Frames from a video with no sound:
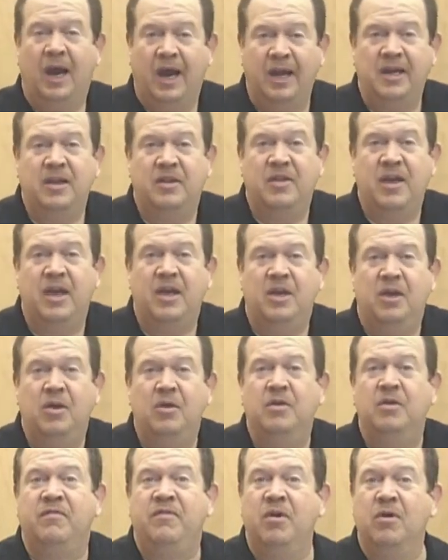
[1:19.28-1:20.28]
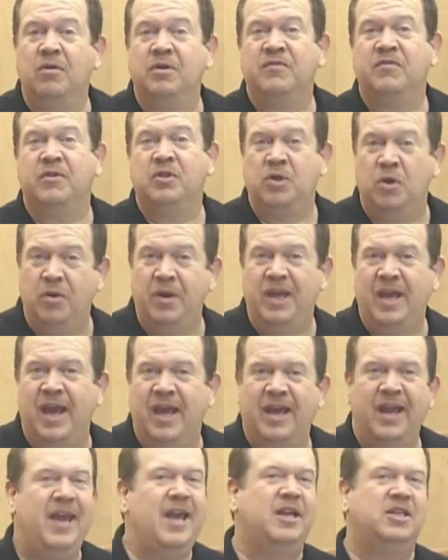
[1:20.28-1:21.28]
I'd like to thank you, the viewers, for tuning
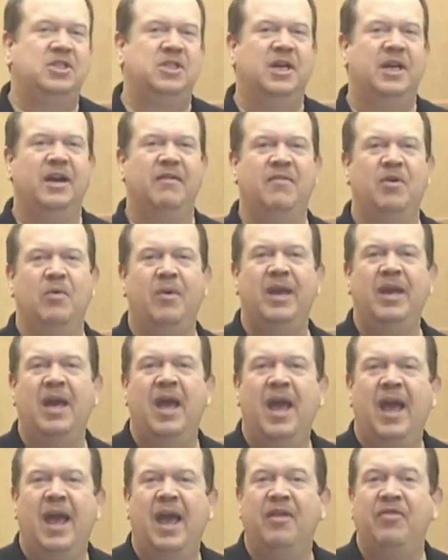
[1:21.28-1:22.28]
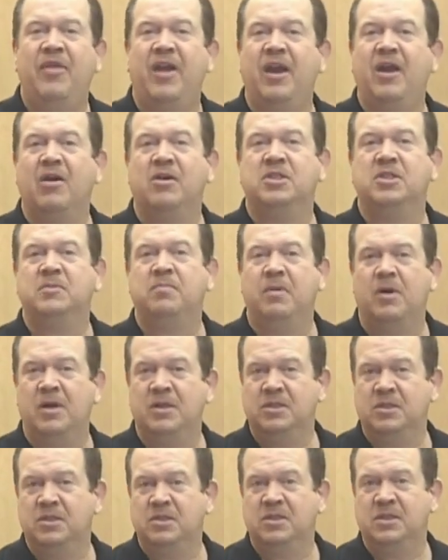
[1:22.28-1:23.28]
in each and every week, and thank our
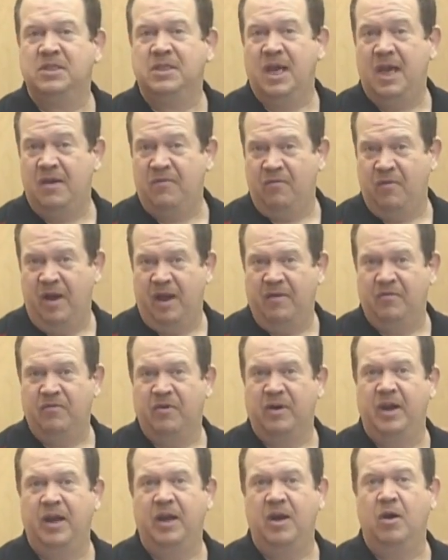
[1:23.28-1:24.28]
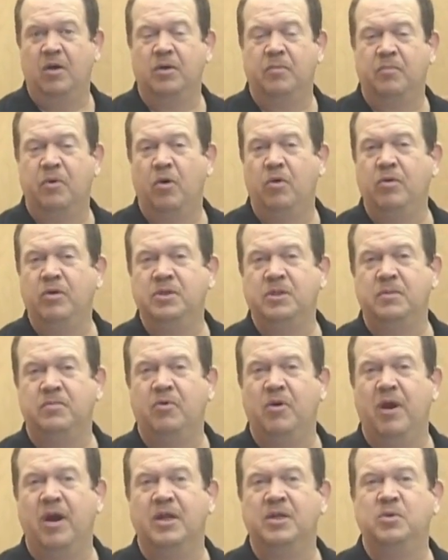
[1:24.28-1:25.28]
sponsor, Safeway, for getting all the produce and
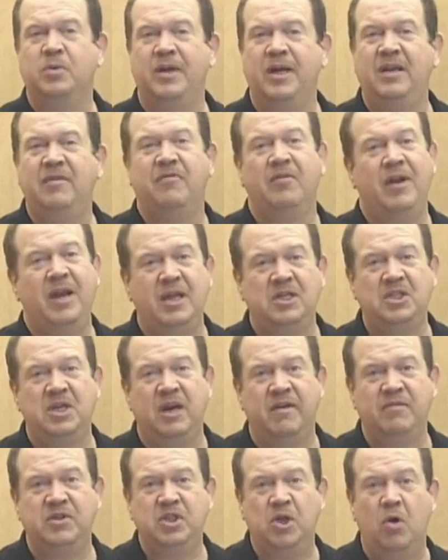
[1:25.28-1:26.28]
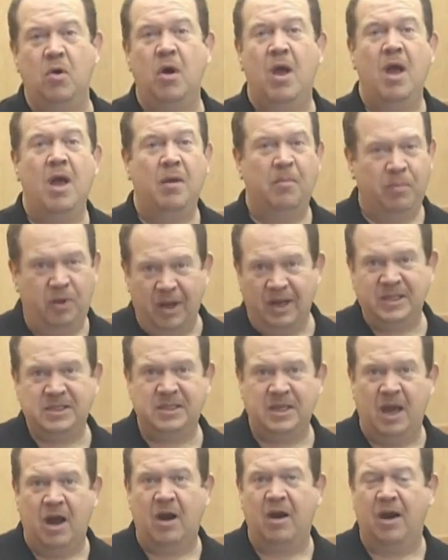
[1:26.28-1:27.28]
products we need for each and every show,
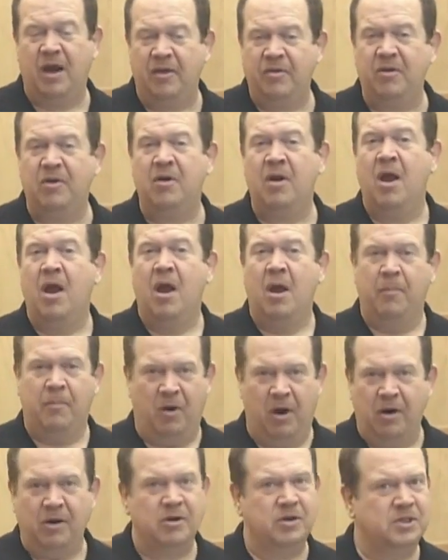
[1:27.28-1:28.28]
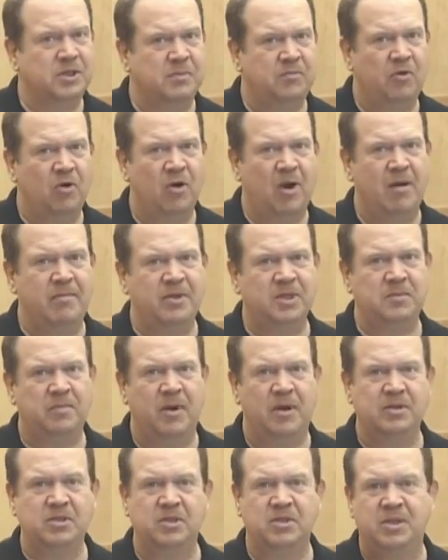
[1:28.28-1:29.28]
plus our other partners and programming
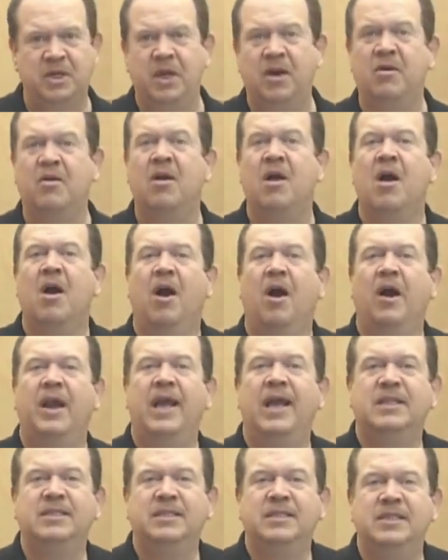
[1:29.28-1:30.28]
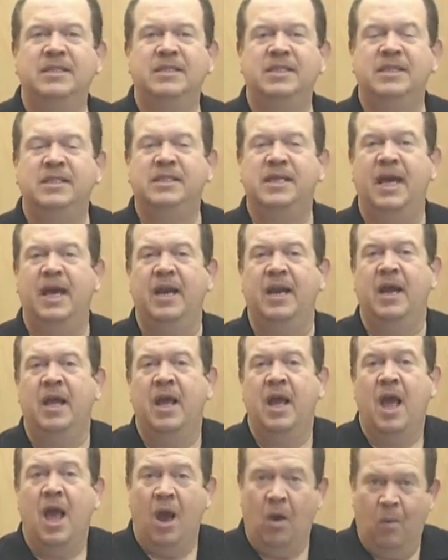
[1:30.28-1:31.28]
sponsors here on NCC 10.
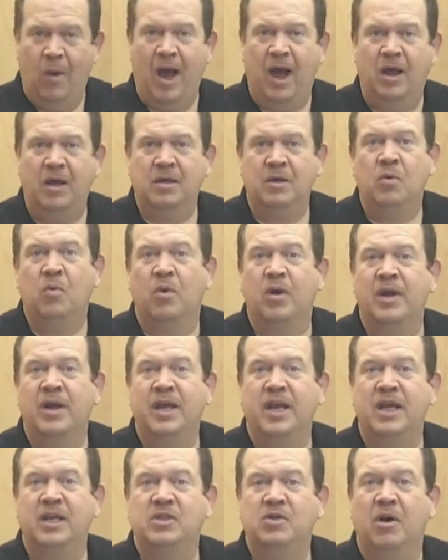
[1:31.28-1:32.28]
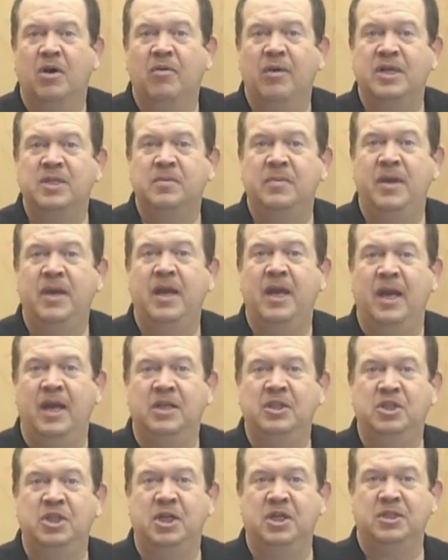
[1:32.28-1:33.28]
Well, we're going to get to our recipe
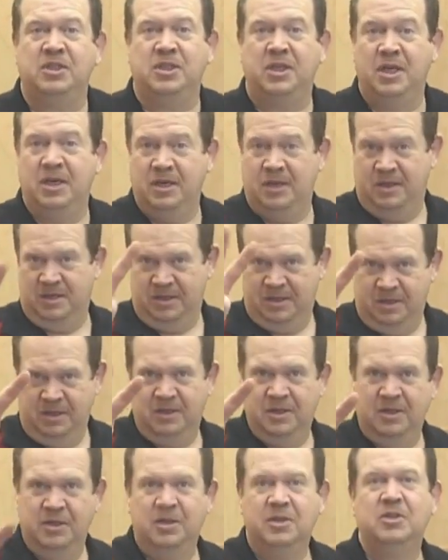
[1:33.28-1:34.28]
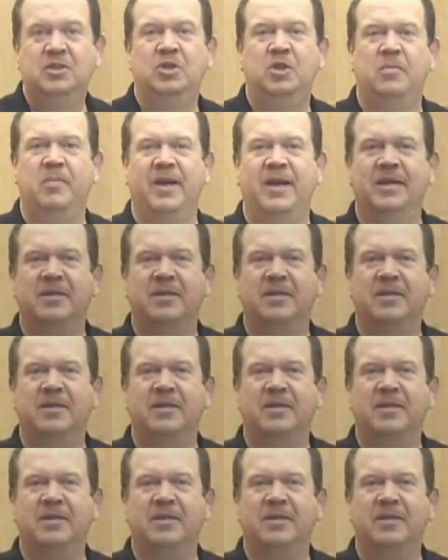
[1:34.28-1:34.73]
in just 2